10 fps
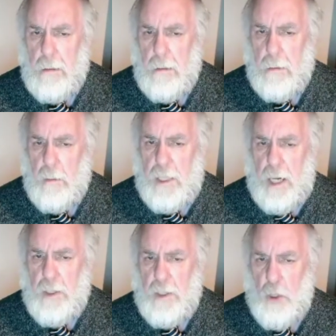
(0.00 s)
We
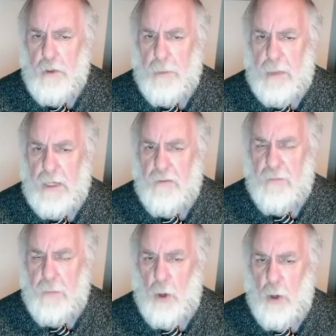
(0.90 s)
can't know the mind of
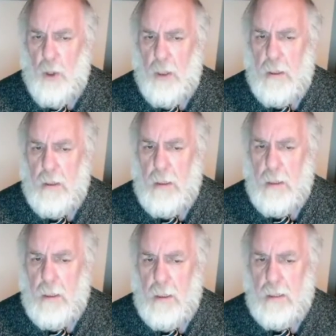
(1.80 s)
Paul
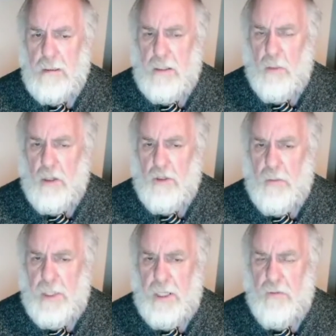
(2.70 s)
as it was
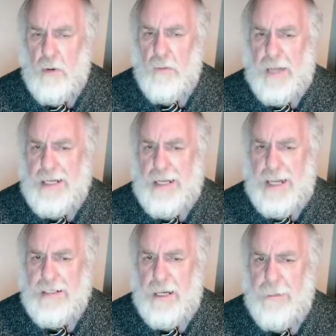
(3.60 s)
when he wrote that
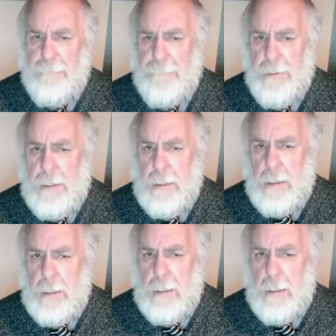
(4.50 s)
letter.
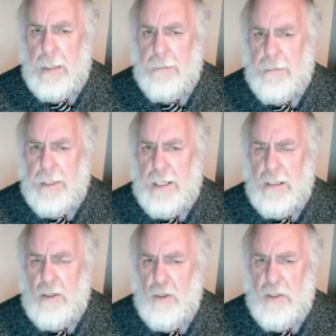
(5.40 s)
I'm beginning
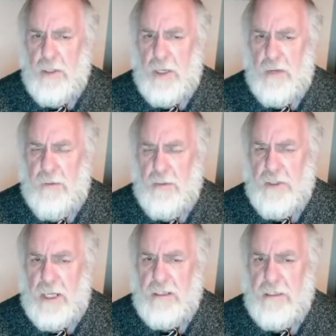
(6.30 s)
to wonder if it was
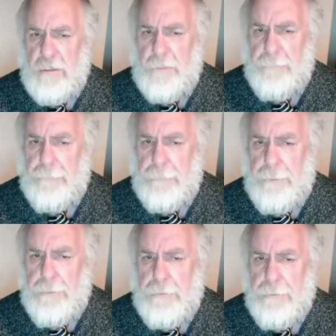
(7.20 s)
this
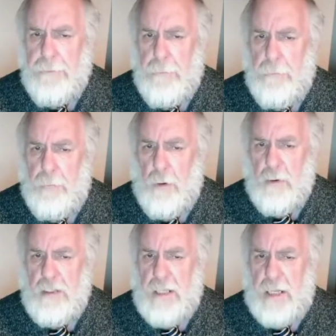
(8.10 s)
Paul
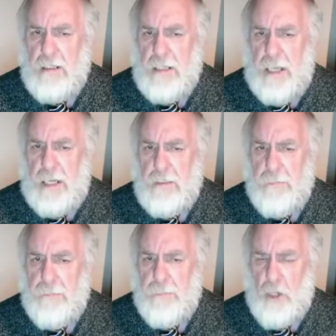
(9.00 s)
sense that
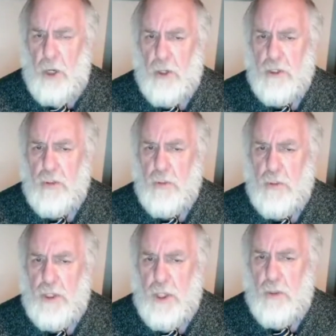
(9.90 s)
God
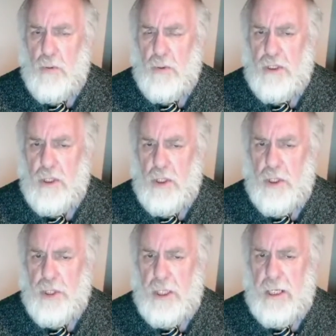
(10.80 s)
would use
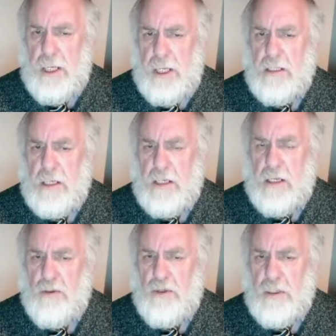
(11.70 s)
earthly
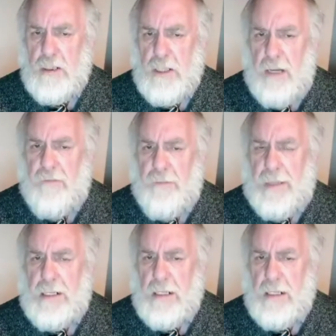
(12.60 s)
institutions, governmental